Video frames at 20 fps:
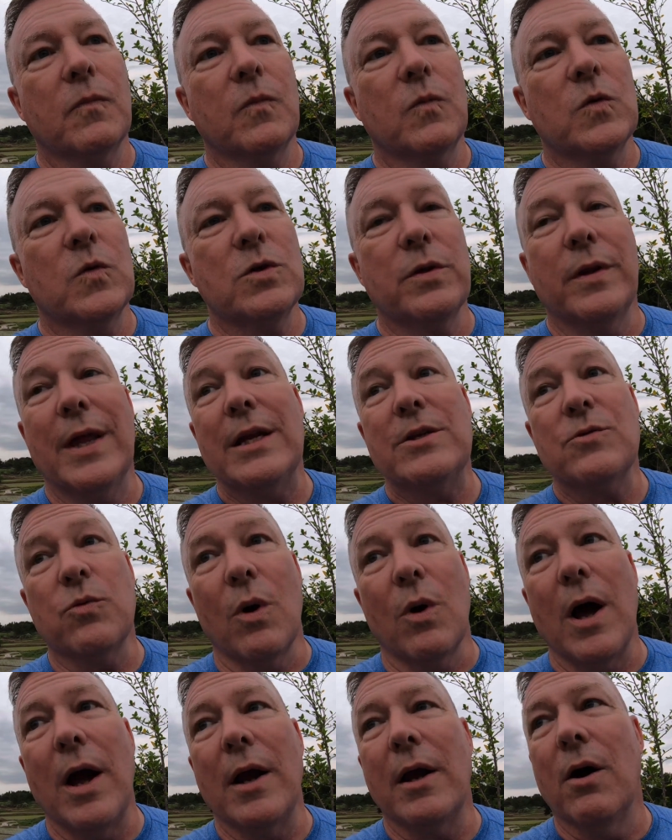So that's
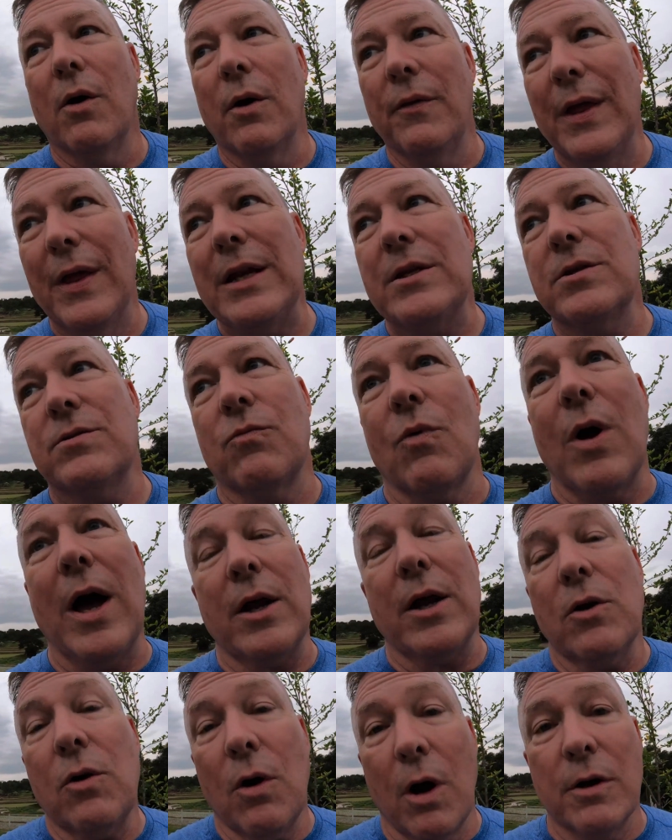where I go, and that's
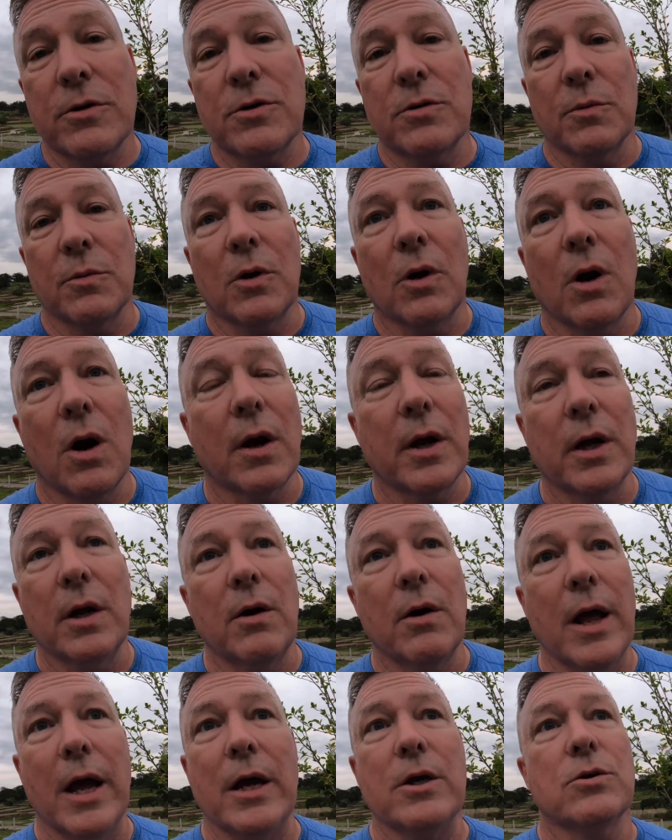right across from Clark
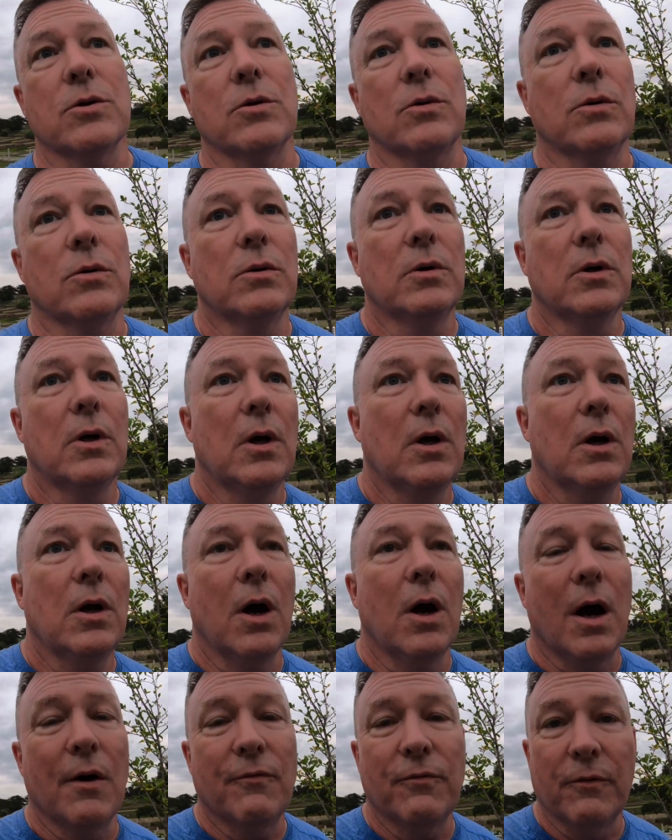International,
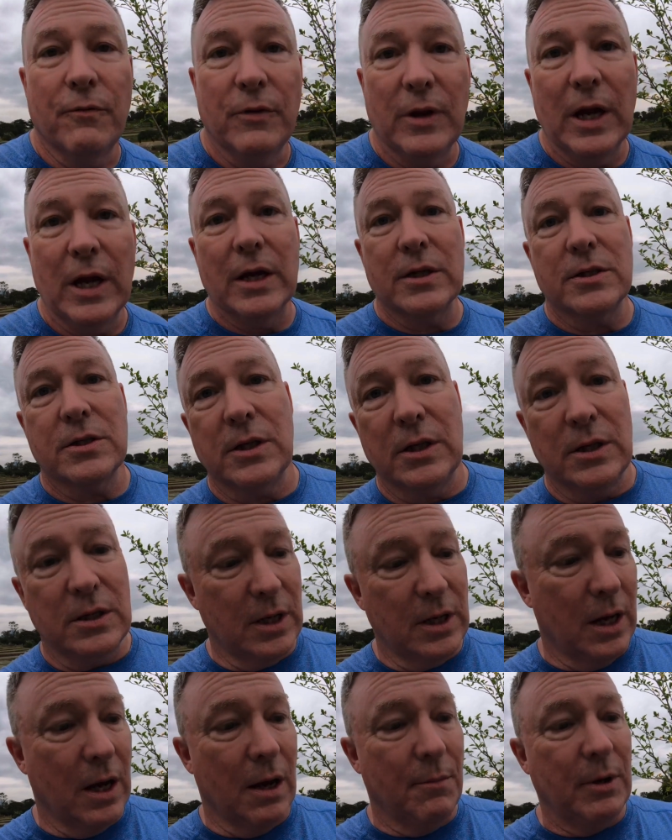off of the
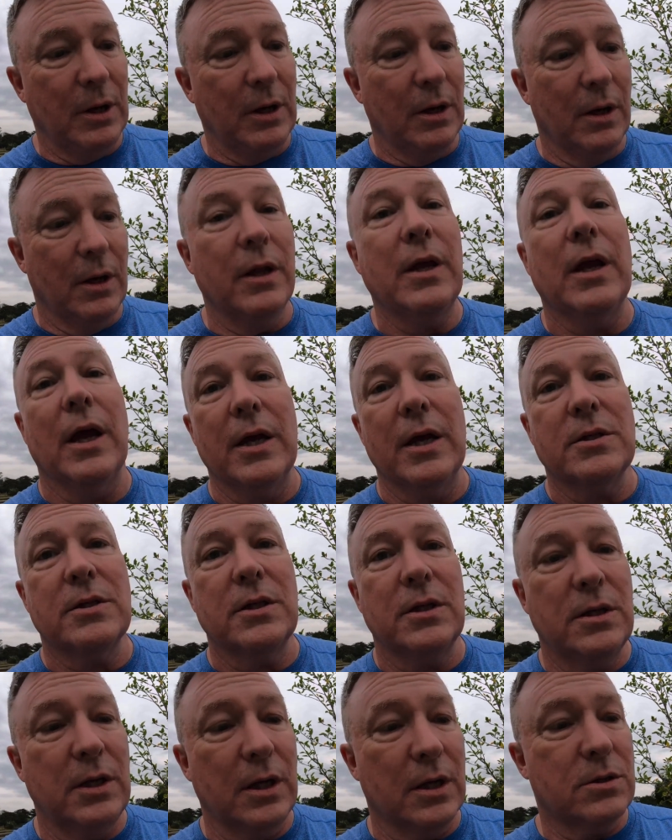
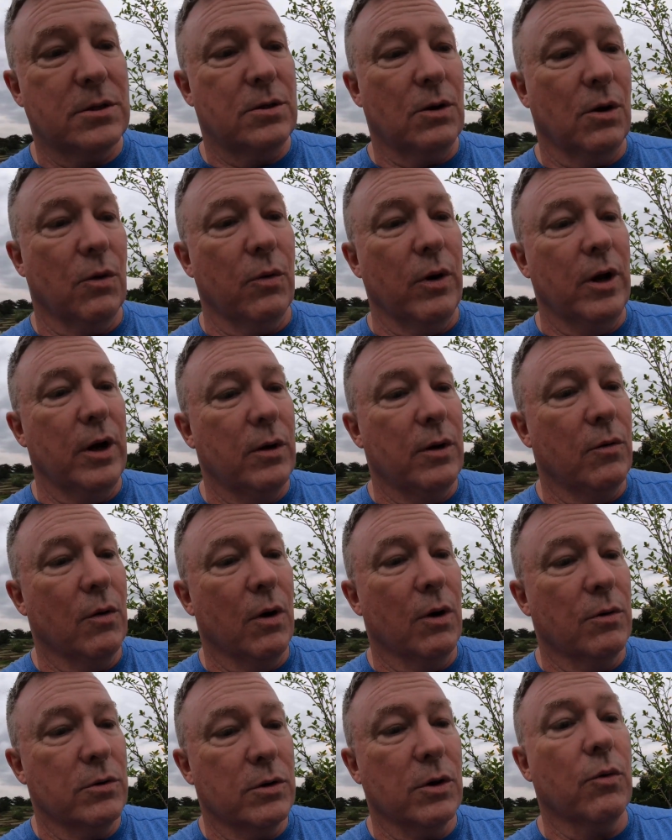SC-TIX toll
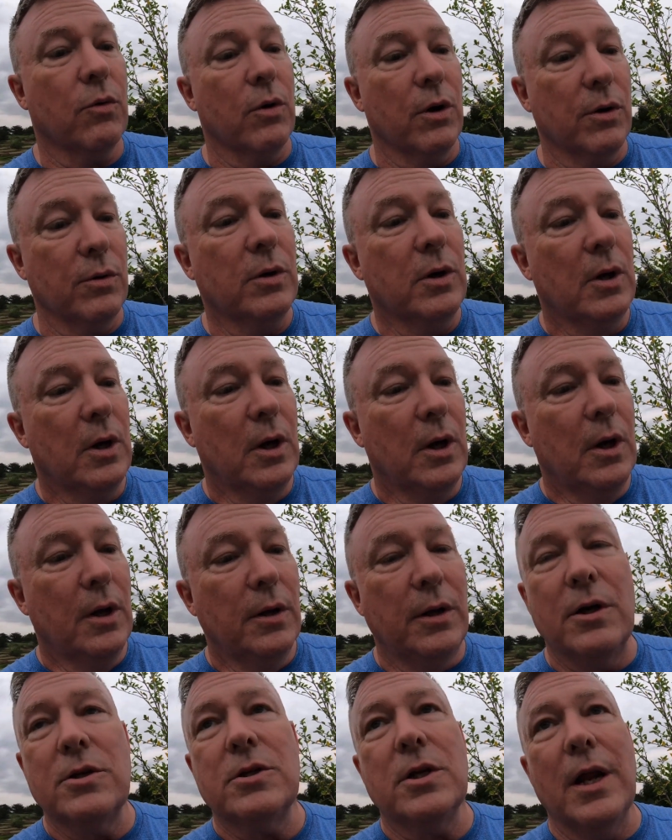road.
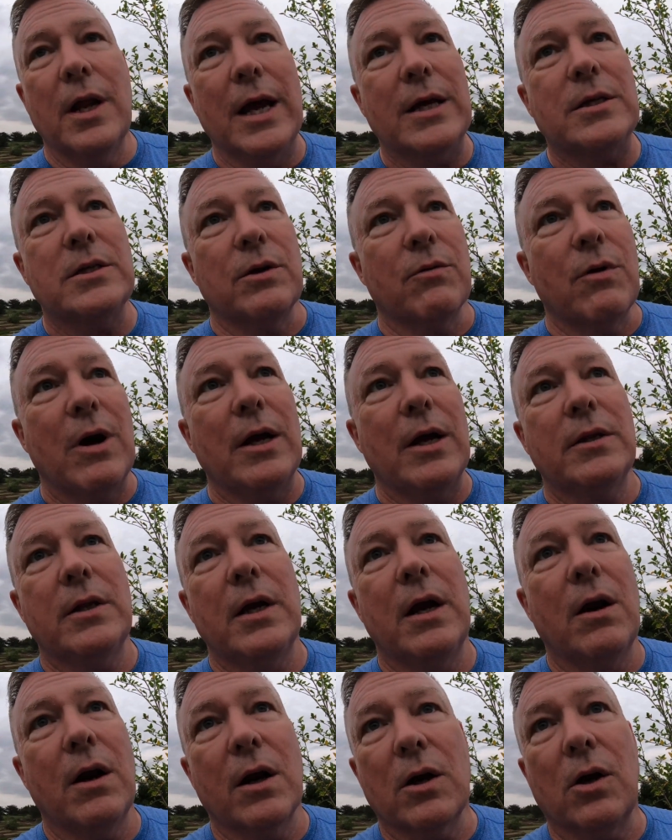There's an exit right
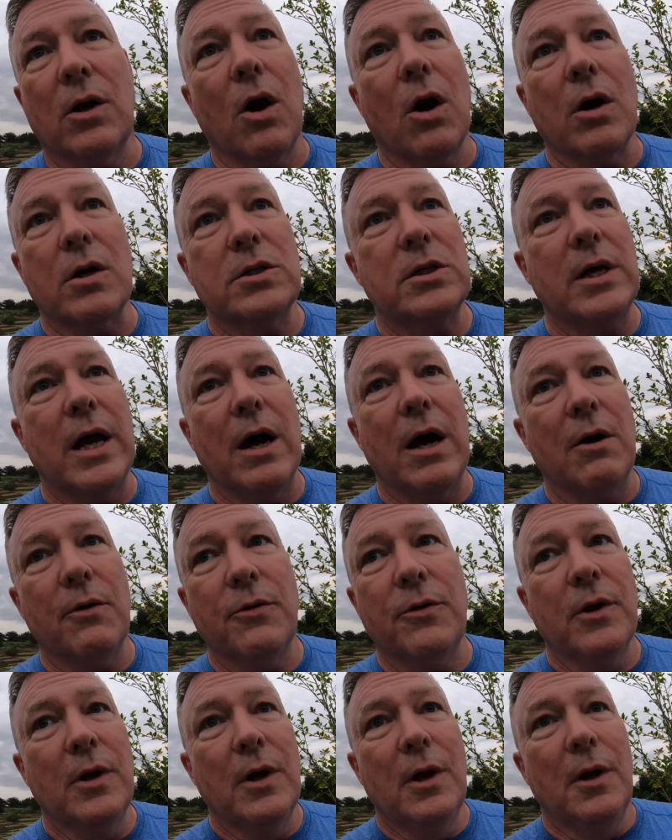there at Clark
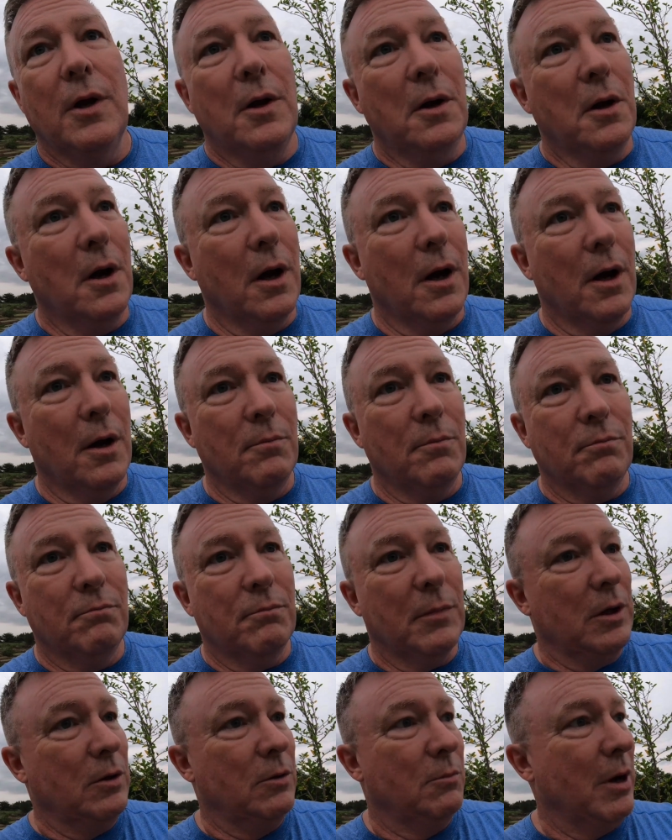South, and
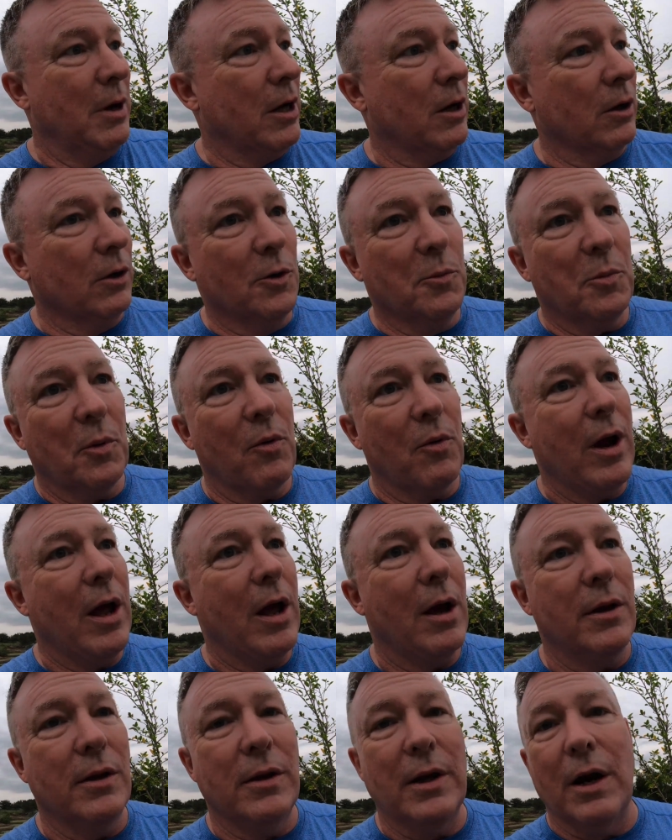you make a loop
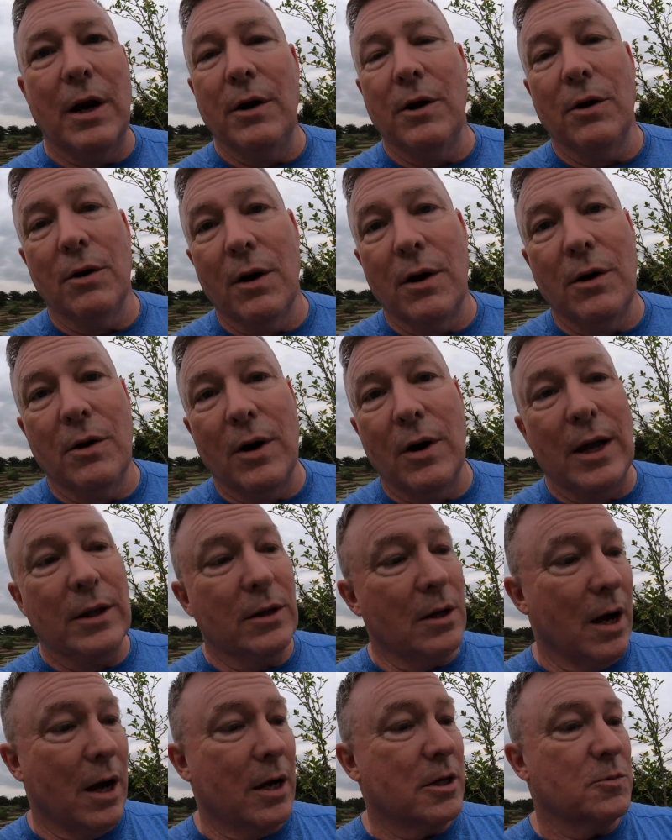around, and there you're at
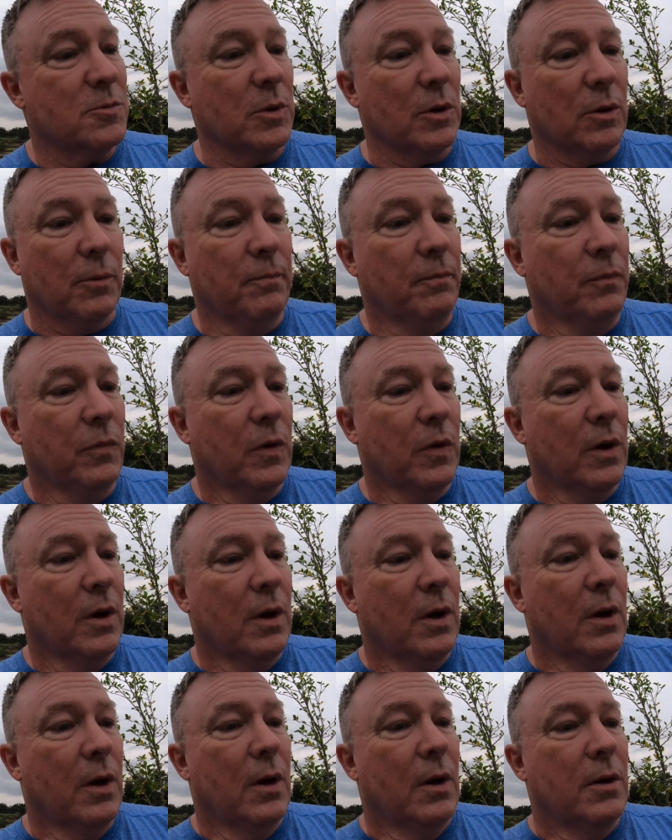the hospital.
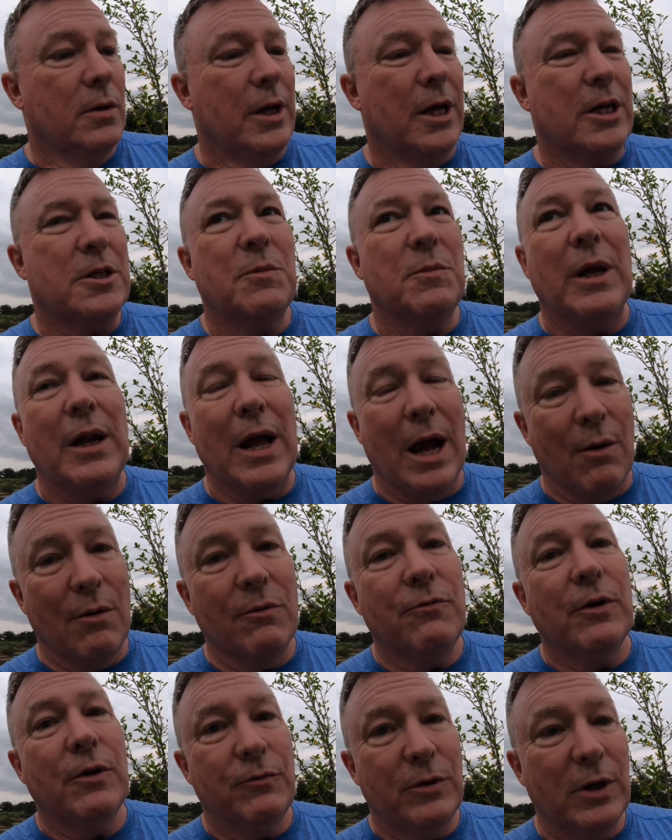Takes me an hour
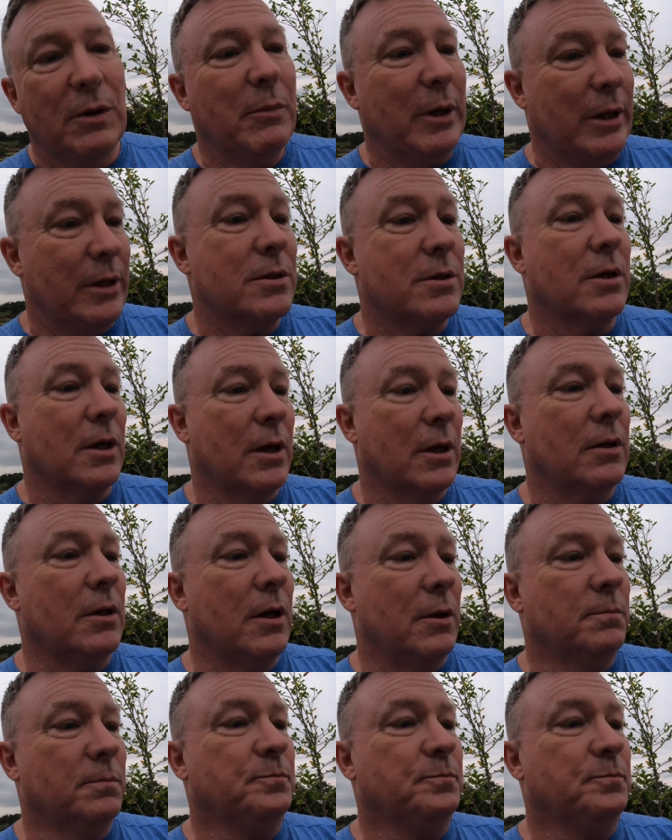and 15 minutes to get there.